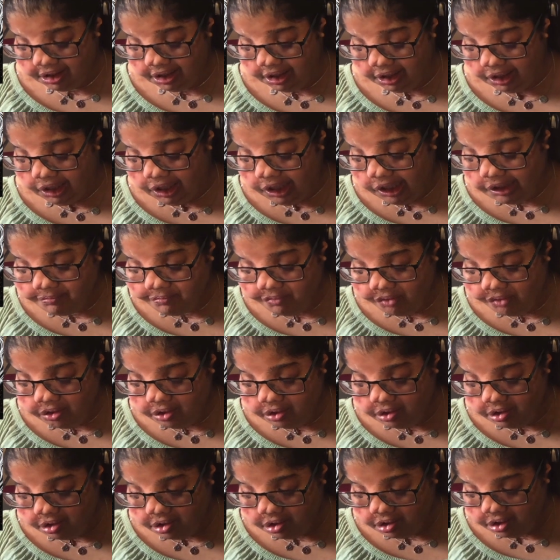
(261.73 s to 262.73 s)

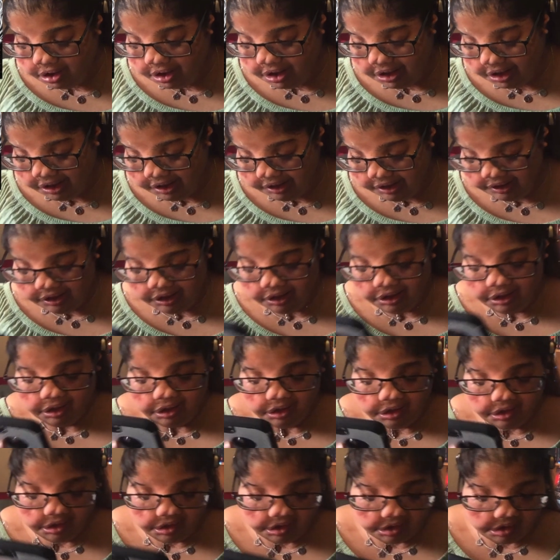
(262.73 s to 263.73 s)
Admiral Kaya,
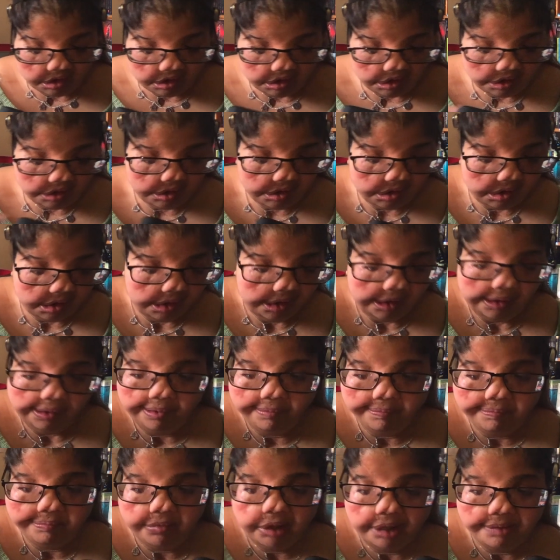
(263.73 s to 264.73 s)

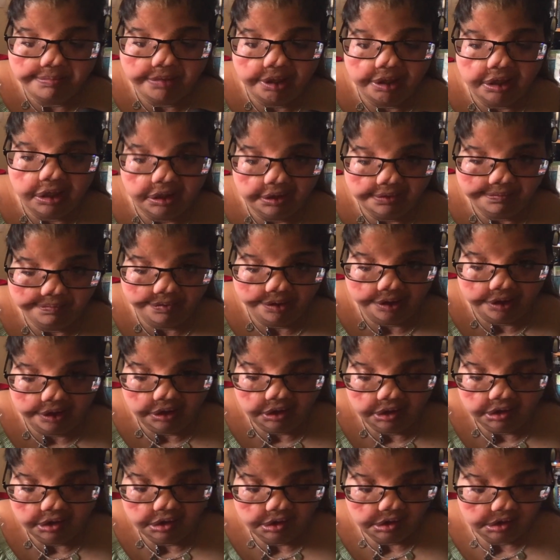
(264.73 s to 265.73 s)
Mama Agba.
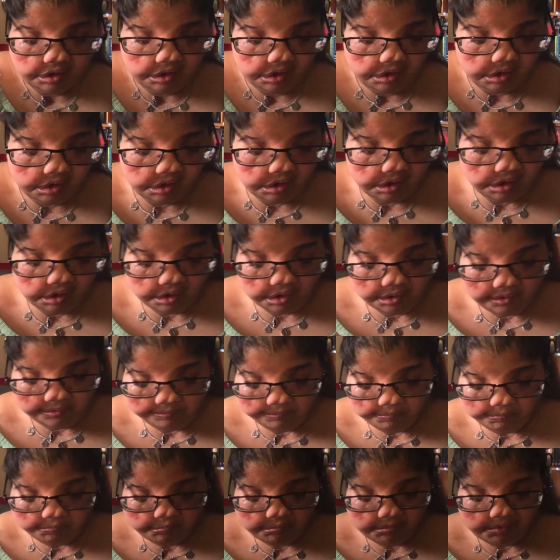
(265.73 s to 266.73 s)

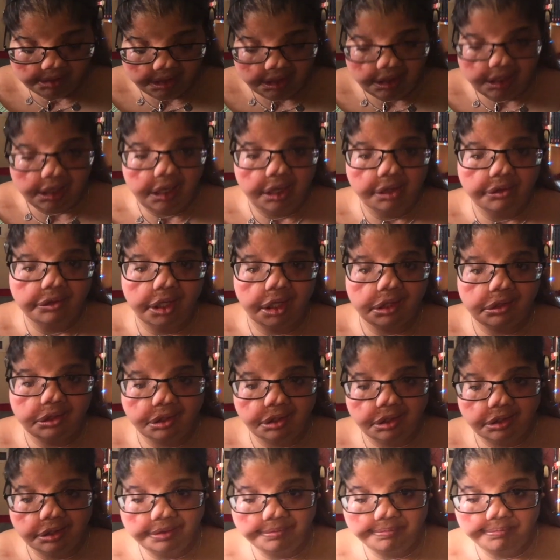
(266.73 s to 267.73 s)
And then
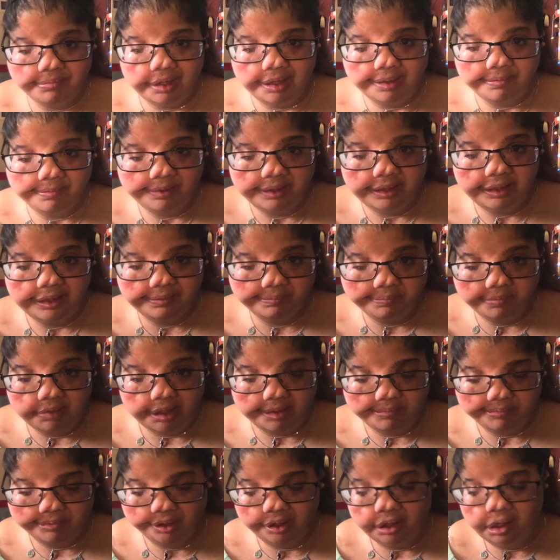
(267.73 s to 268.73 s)
there's Mama and
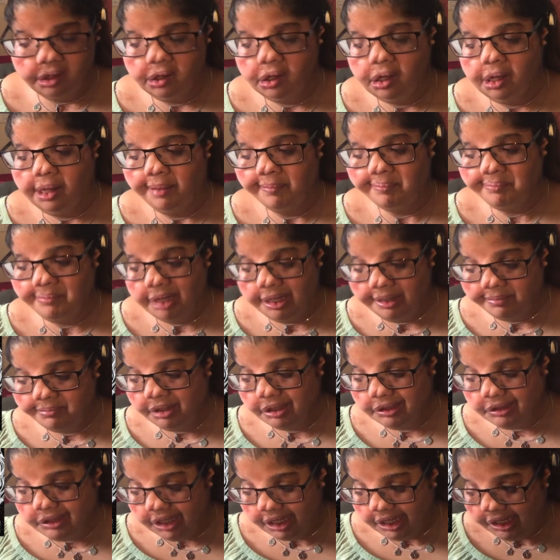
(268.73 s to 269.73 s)
Baba. Mama
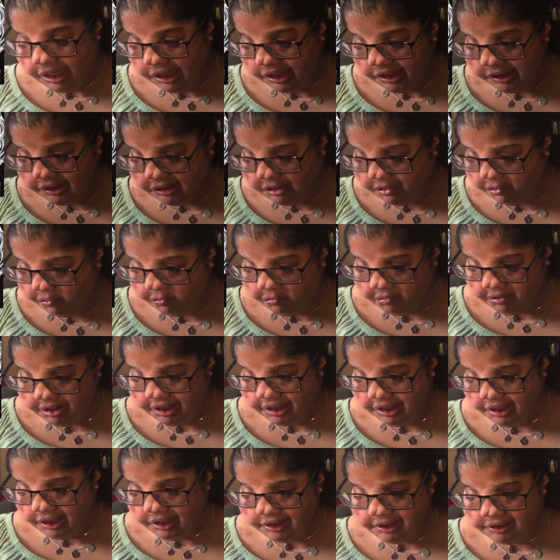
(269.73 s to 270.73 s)
died
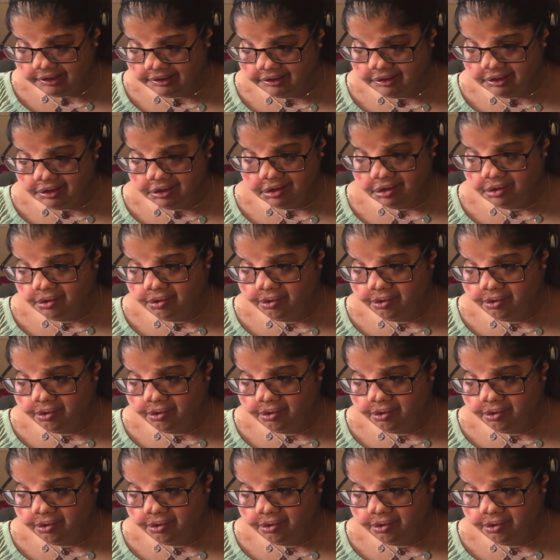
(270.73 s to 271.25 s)
when